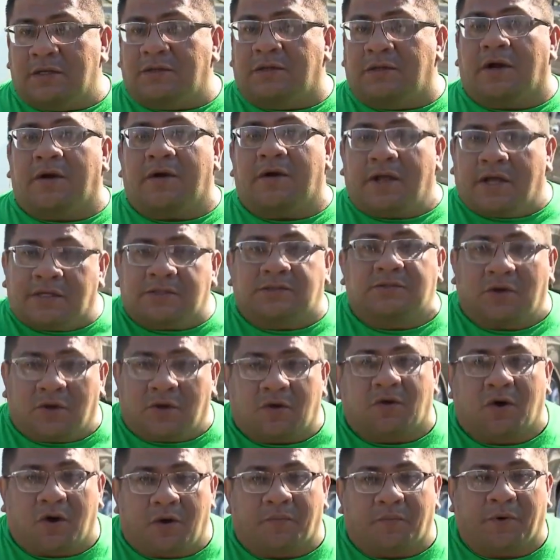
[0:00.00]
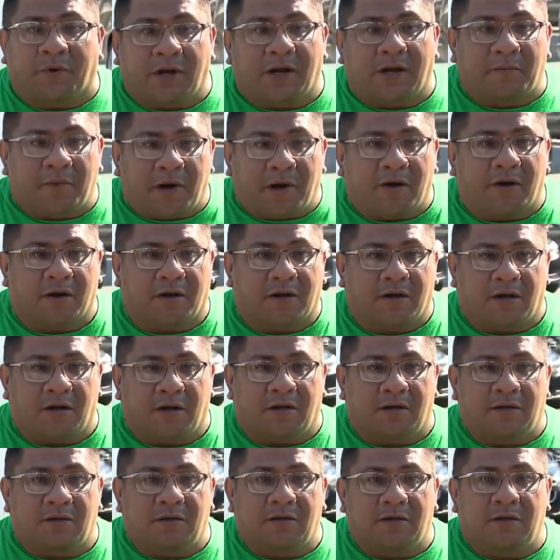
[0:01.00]
there is no corporate
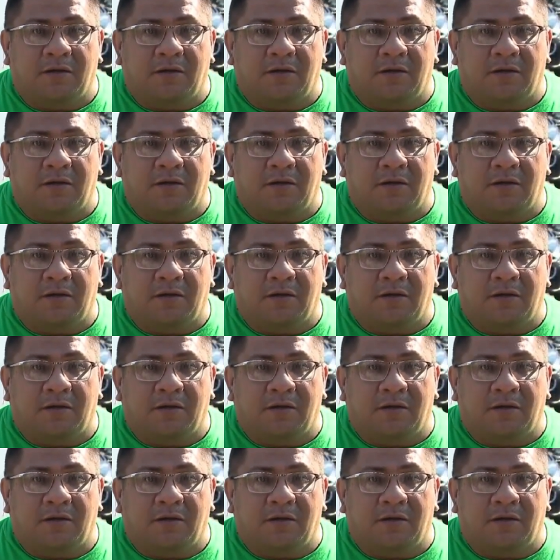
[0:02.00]
America.